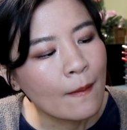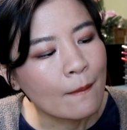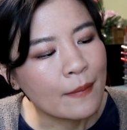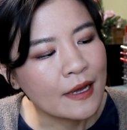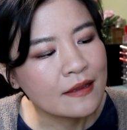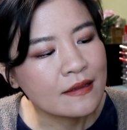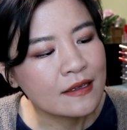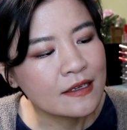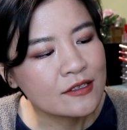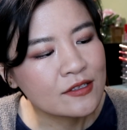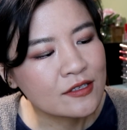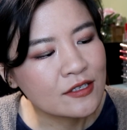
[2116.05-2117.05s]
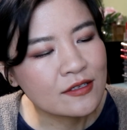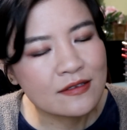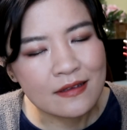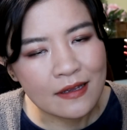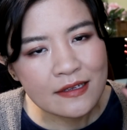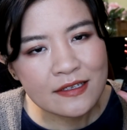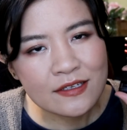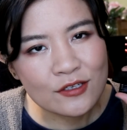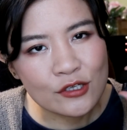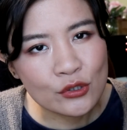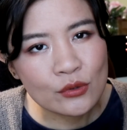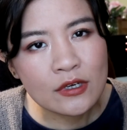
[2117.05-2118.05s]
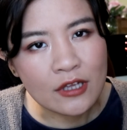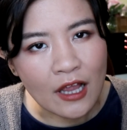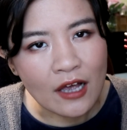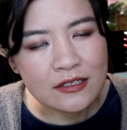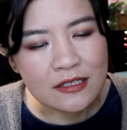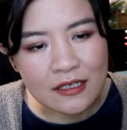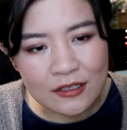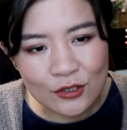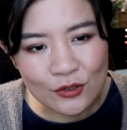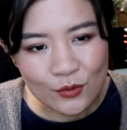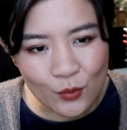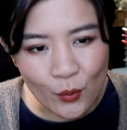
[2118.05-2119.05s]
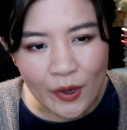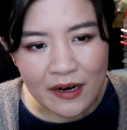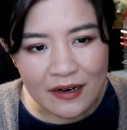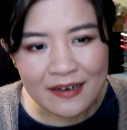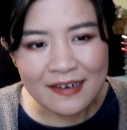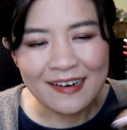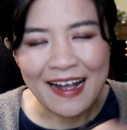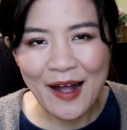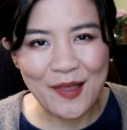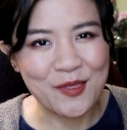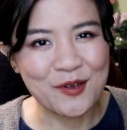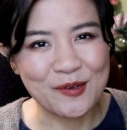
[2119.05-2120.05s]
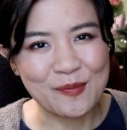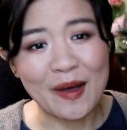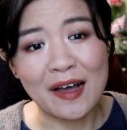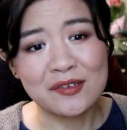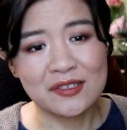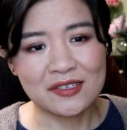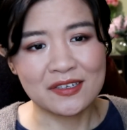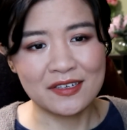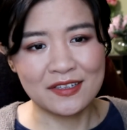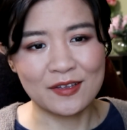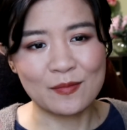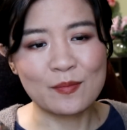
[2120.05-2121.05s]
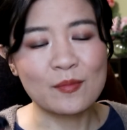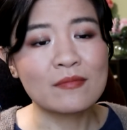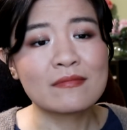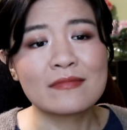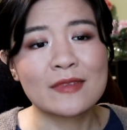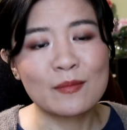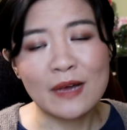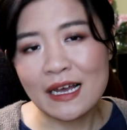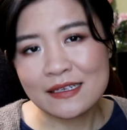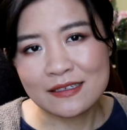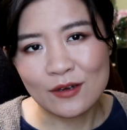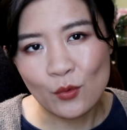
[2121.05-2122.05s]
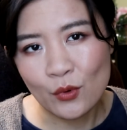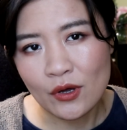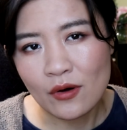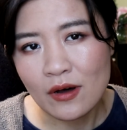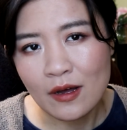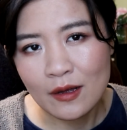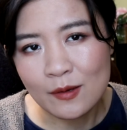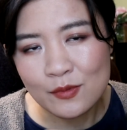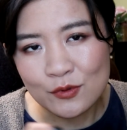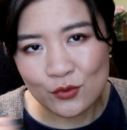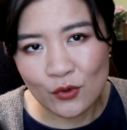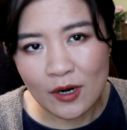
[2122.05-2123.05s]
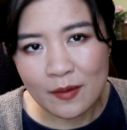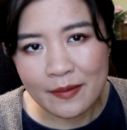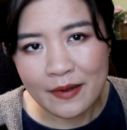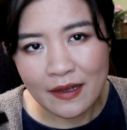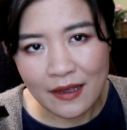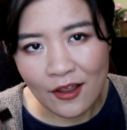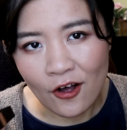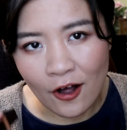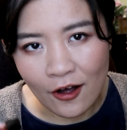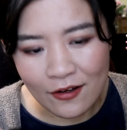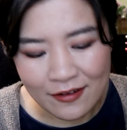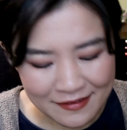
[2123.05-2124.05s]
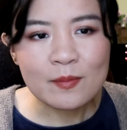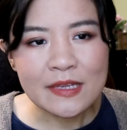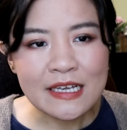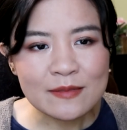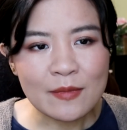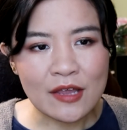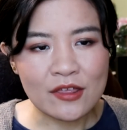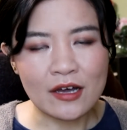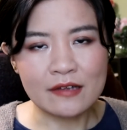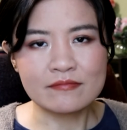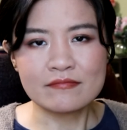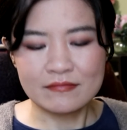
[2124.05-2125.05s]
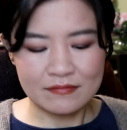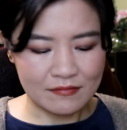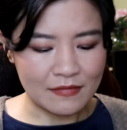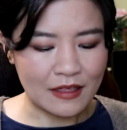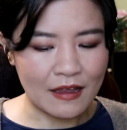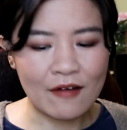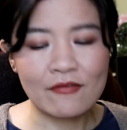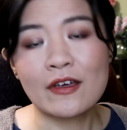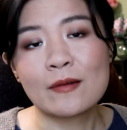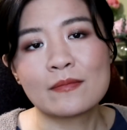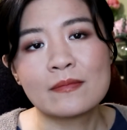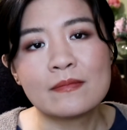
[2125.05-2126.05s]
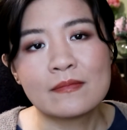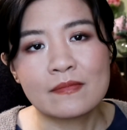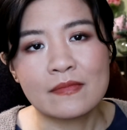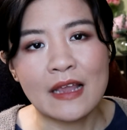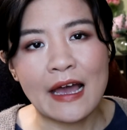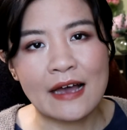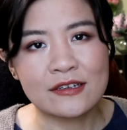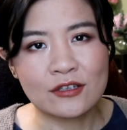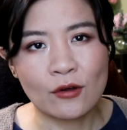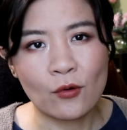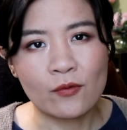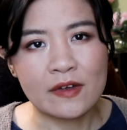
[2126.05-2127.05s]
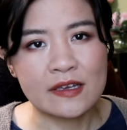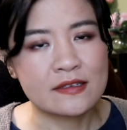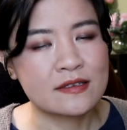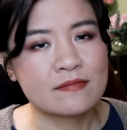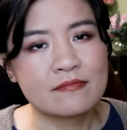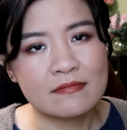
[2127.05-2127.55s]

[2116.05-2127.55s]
But it's just, this is too glossy to wear under the mask. The mask will absorb it all. That's my thought. Love them, as always.